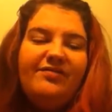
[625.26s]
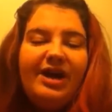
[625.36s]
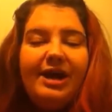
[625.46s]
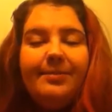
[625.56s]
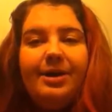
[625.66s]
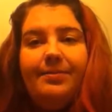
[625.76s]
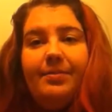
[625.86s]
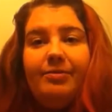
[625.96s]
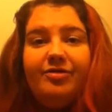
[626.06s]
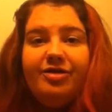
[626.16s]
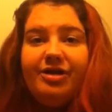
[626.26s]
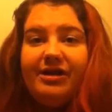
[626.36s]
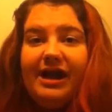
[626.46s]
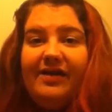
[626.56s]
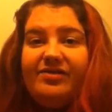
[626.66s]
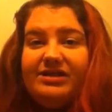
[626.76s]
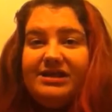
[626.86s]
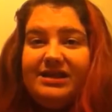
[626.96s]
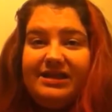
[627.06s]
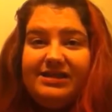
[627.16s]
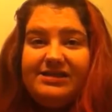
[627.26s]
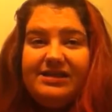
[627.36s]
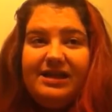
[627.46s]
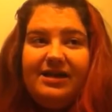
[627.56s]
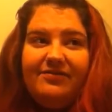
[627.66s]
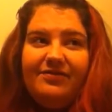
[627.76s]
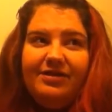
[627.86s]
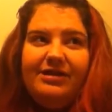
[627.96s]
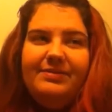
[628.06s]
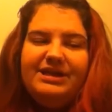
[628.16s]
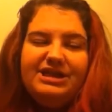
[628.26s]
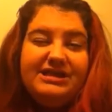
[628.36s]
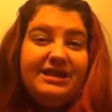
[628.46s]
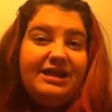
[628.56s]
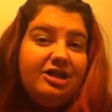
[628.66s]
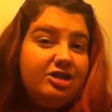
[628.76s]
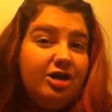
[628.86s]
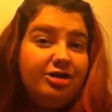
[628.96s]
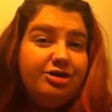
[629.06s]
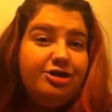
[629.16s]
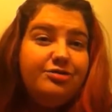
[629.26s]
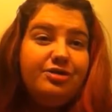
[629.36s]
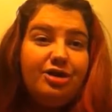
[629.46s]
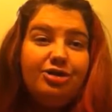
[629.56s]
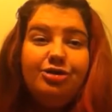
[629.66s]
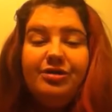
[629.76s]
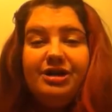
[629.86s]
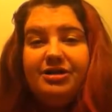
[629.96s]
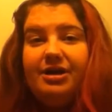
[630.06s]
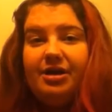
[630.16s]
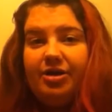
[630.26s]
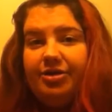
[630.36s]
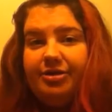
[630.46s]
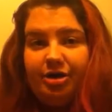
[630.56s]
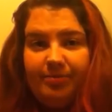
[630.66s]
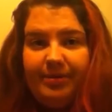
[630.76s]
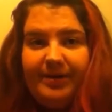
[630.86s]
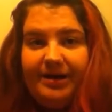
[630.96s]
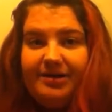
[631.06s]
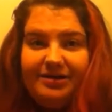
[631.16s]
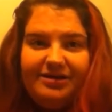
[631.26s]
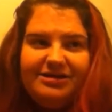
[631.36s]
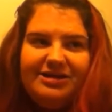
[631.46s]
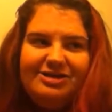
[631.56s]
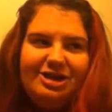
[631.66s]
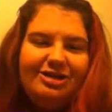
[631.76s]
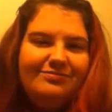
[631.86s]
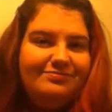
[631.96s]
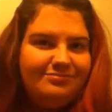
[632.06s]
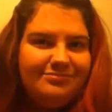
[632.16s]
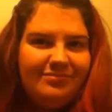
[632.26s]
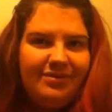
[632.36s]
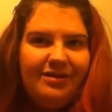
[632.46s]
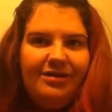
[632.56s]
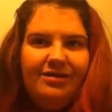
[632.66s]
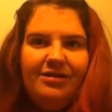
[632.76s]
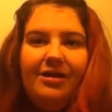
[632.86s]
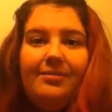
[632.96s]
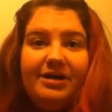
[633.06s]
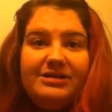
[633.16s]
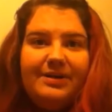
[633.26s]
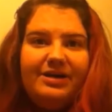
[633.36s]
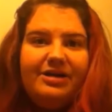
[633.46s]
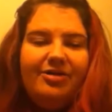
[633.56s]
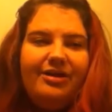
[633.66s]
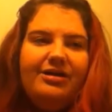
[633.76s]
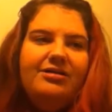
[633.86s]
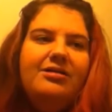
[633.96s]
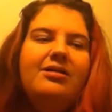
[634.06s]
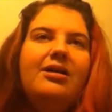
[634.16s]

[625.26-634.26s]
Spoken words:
if I am up moving around, I have to take it easy. And I feel like me just standing here talking to you is not going to do anything other than hurt my back like it is. So that's about it on that.